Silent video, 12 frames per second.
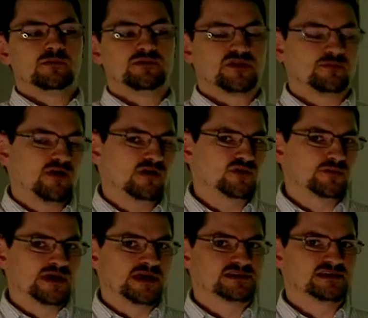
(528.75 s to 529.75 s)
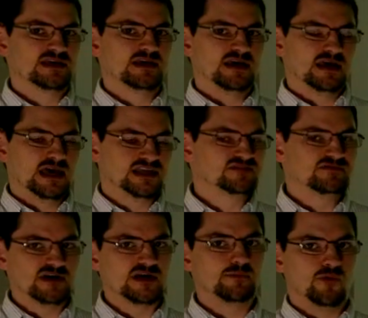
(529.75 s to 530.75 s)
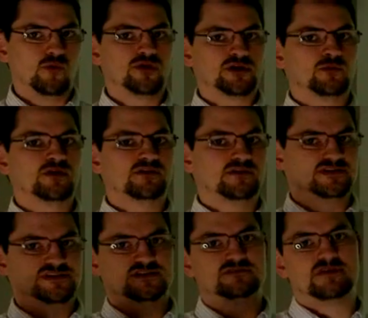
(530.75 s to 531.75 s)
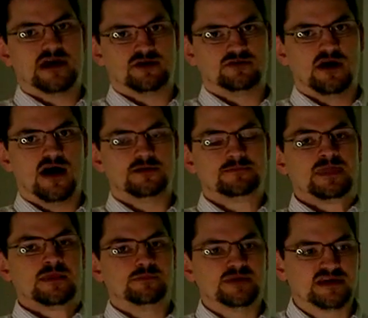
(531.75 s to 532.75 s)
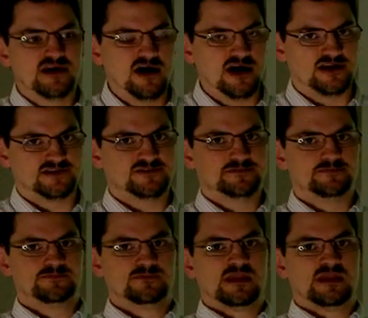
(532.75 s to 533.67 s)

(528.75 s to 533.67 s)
But the problem is, it is very important whether this is a fake or not, because